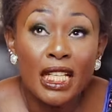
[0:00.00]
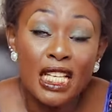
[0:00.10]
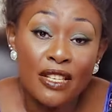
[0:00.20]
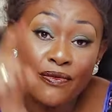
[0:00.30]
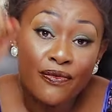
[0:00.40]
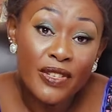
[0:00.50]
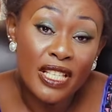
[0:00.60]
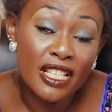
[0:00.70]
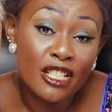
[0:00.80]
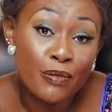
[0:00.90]
If
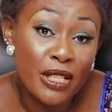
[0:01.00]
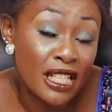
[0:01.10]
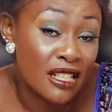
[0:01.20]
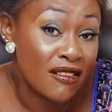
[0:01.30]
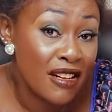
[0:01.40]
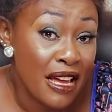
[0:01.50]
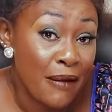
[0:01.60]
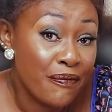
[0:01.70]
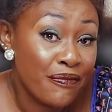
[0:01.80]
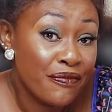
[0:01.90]
in the spirit
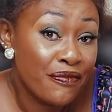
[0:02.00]
realm,